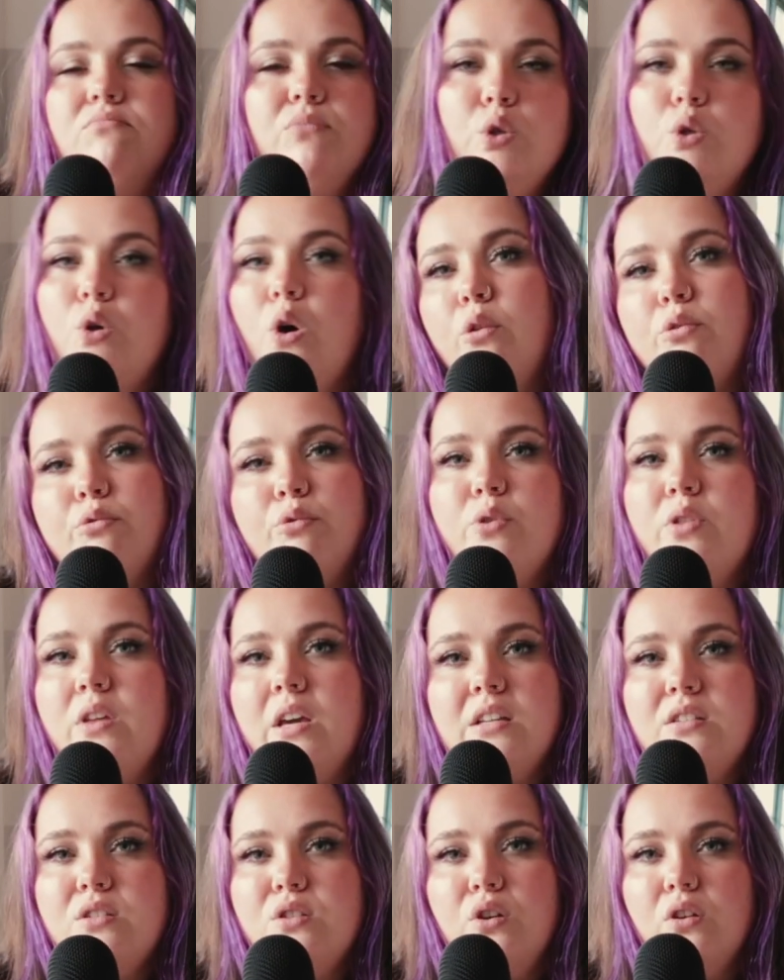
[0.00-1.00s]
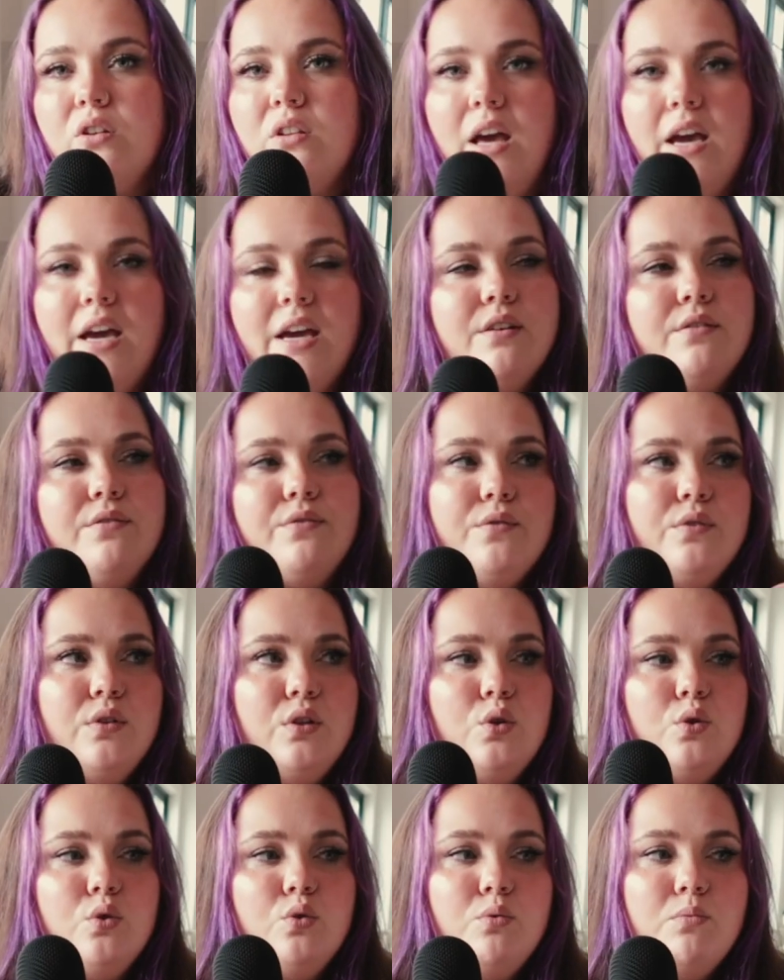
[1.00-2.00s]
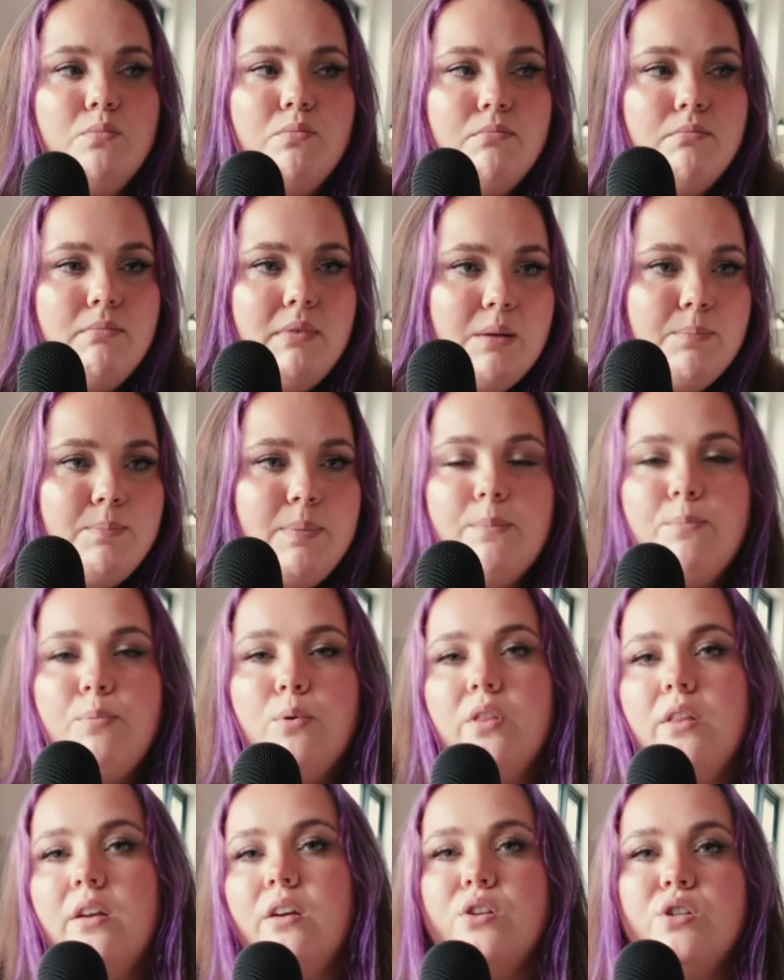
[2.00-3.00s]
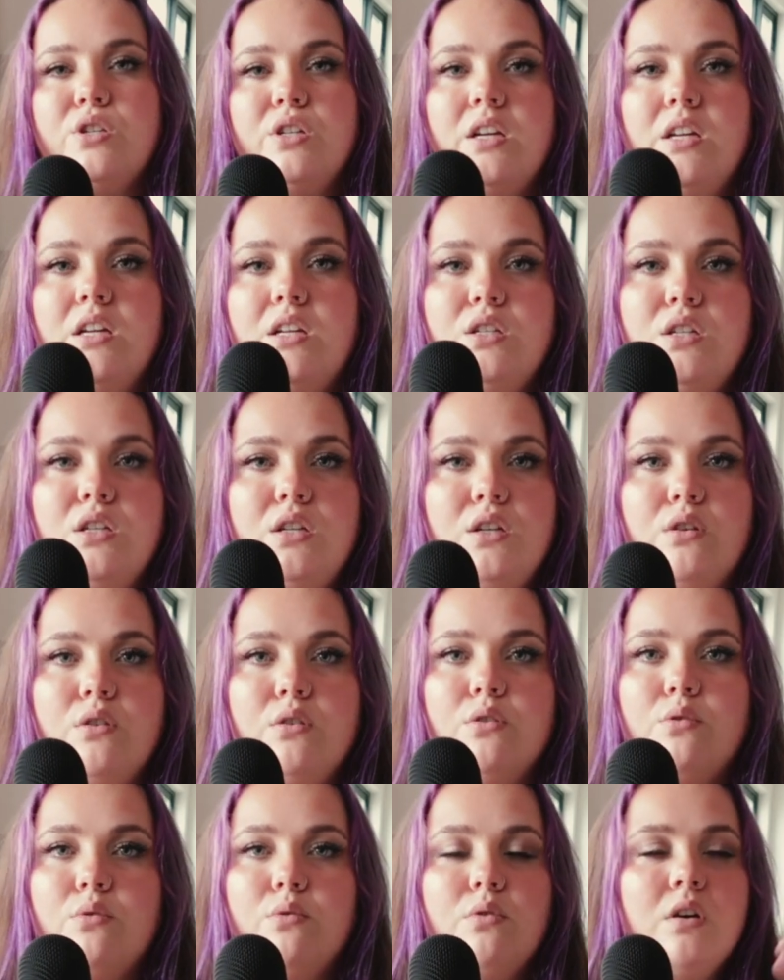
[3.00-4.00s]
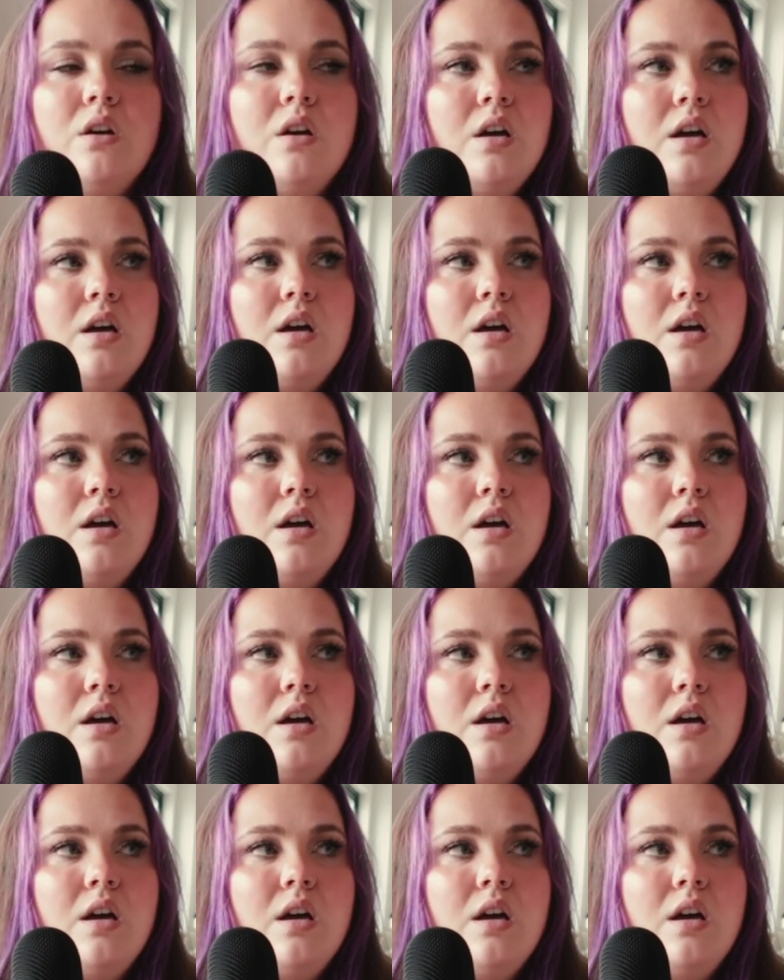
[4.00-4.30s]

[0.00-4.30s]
you go through things in your life, you meet people that are shitty to you,